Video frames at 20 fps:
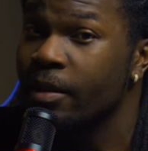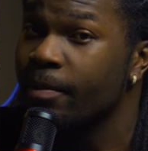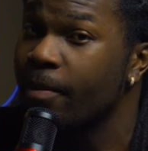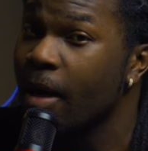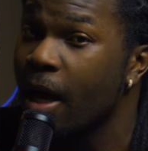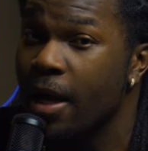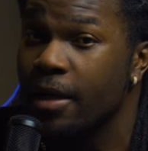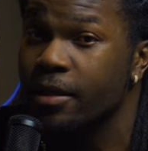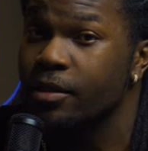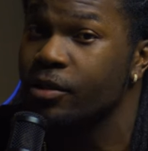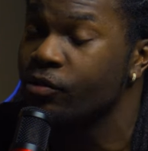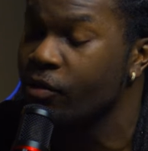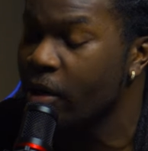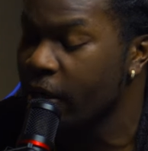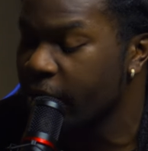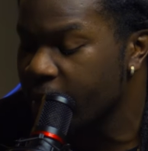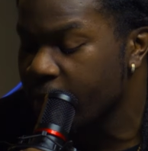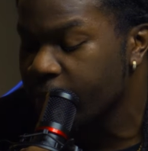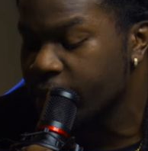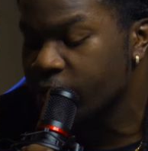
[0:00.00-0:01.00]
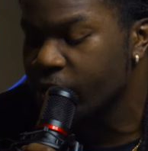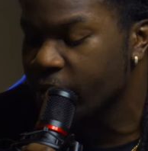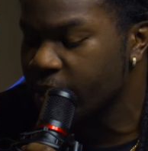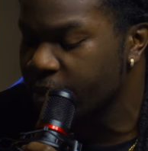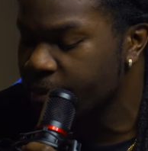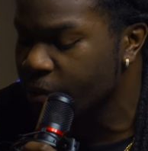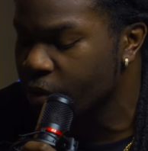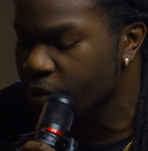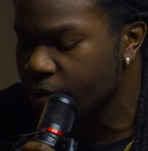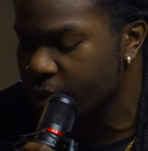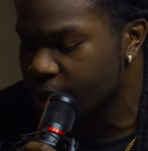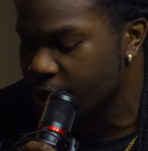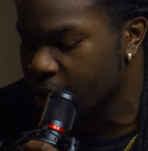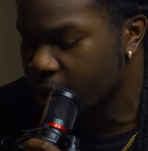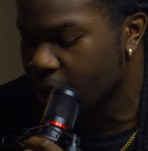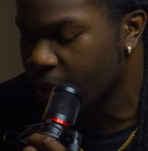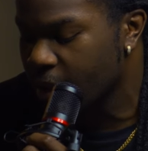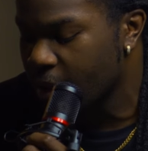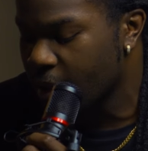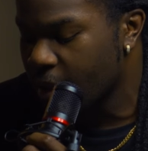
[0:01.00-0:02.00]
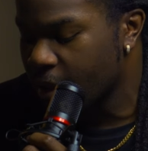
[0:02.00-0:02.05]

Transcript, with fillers: the box. They're trying to infiltrate the booty, son.